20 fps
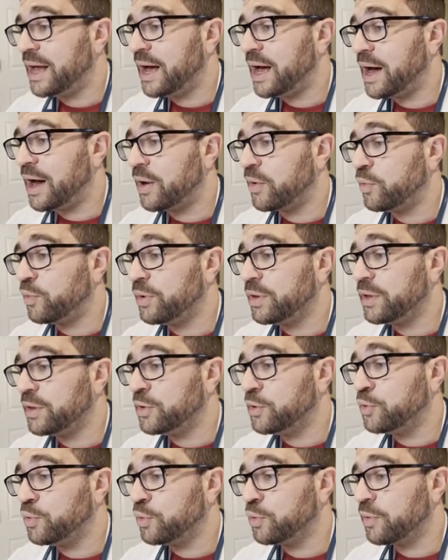Really
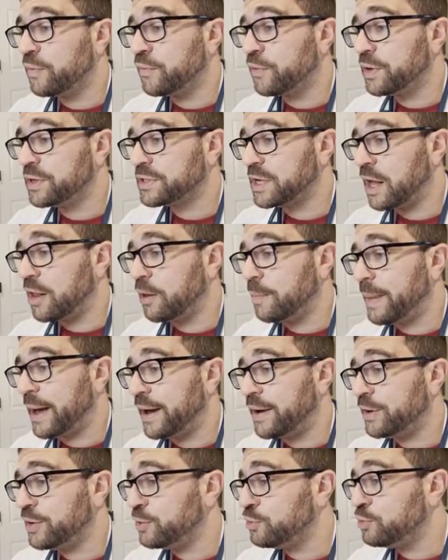cool reverse holo pattern.
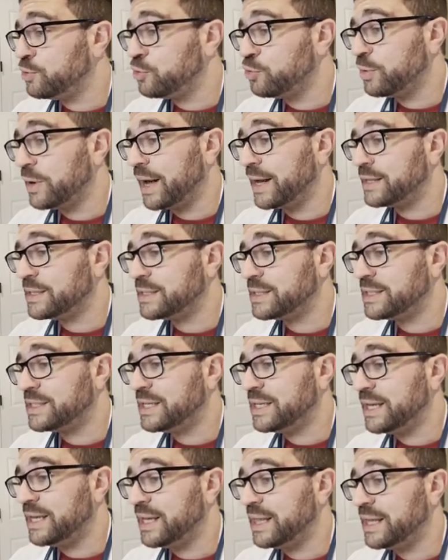You do not
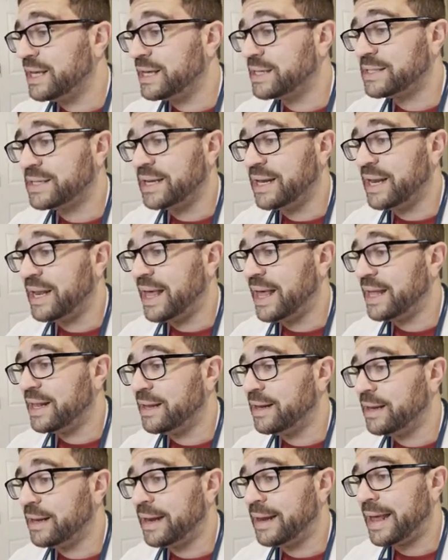see this in
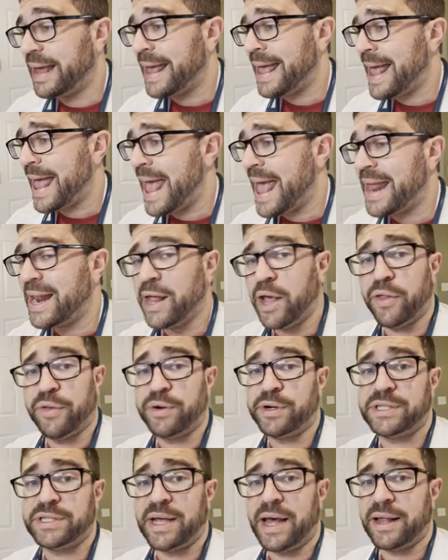any other
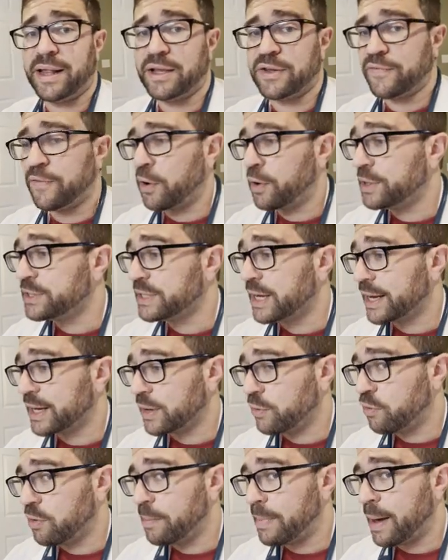set as far as I can
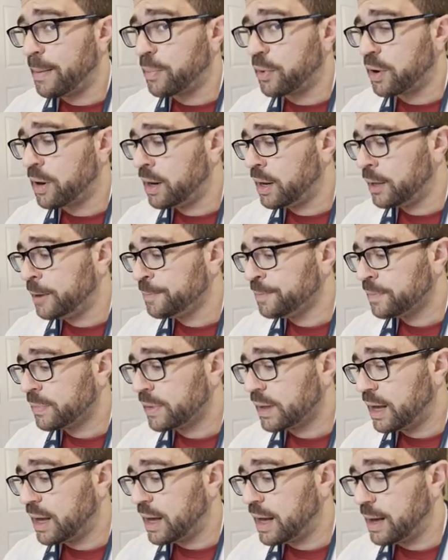remember,
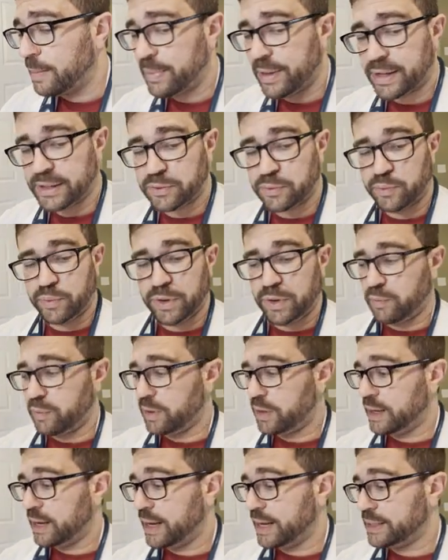but that's really, really
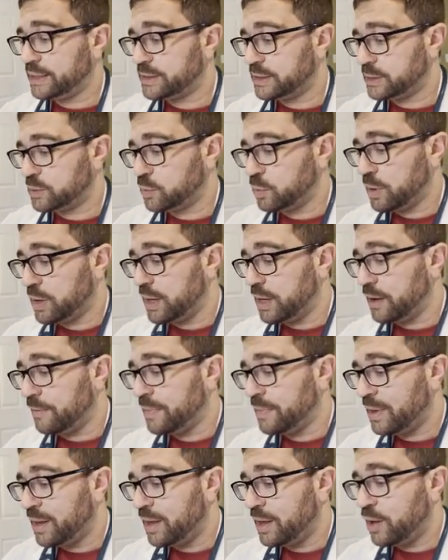nice as well.
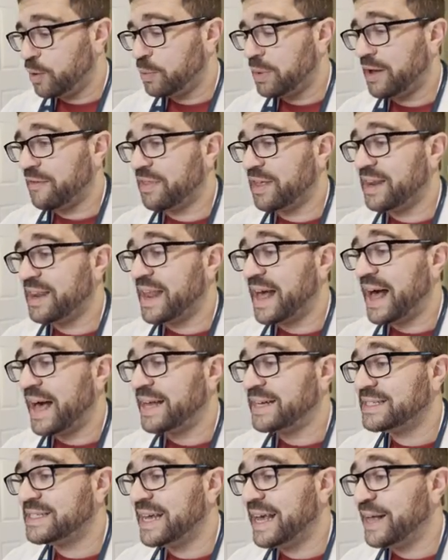We have the Nine
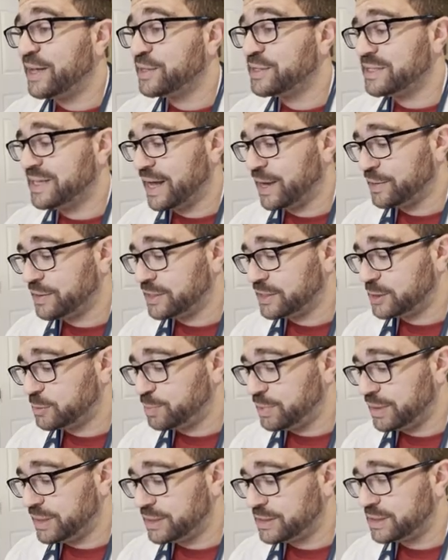Tails Delta
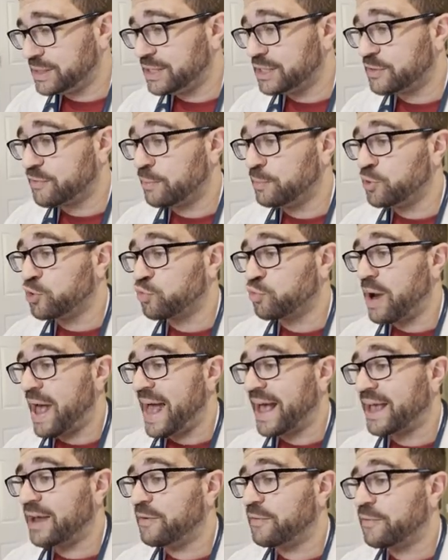species from
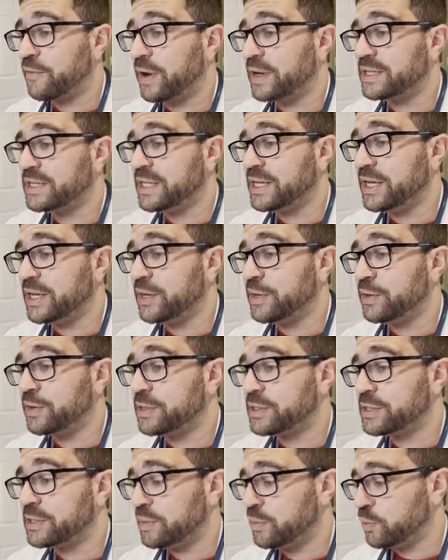Dragon Frontiers.
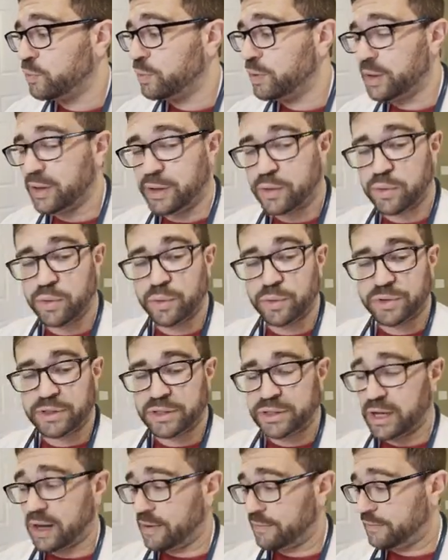Really cool
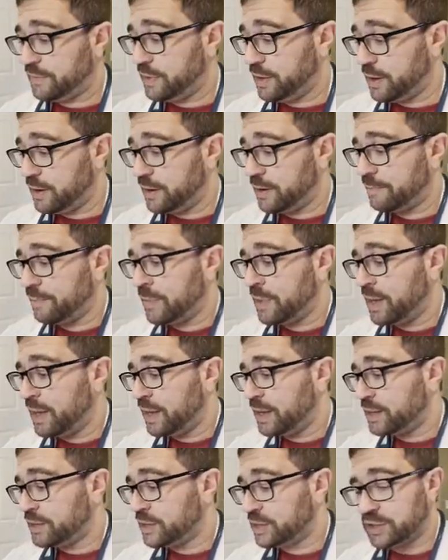stuff here.
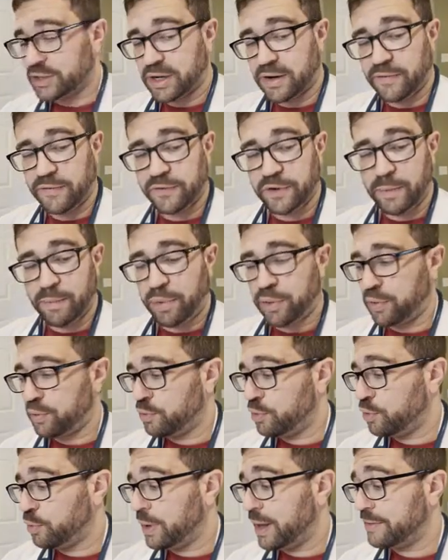Just gonna flip through. We
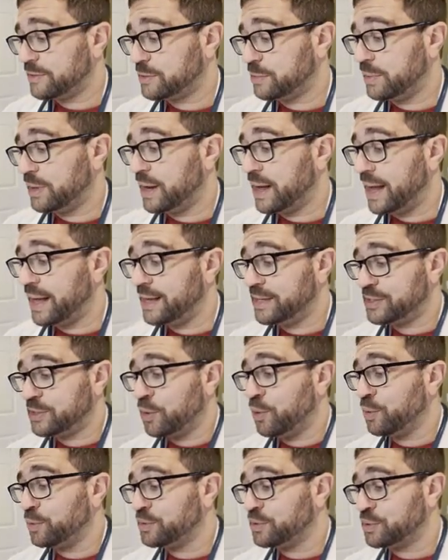have some nice old
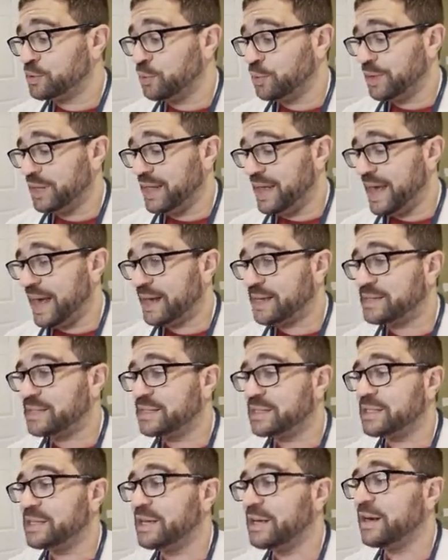school EXs
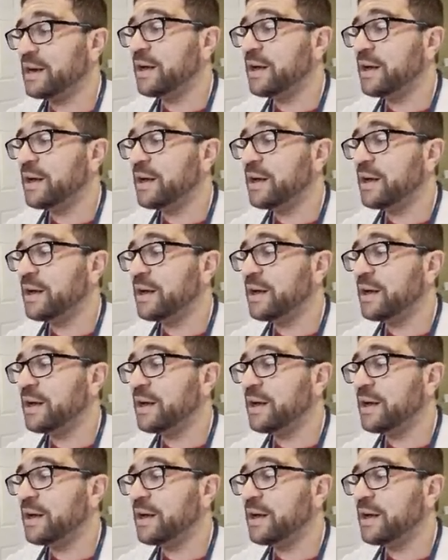here.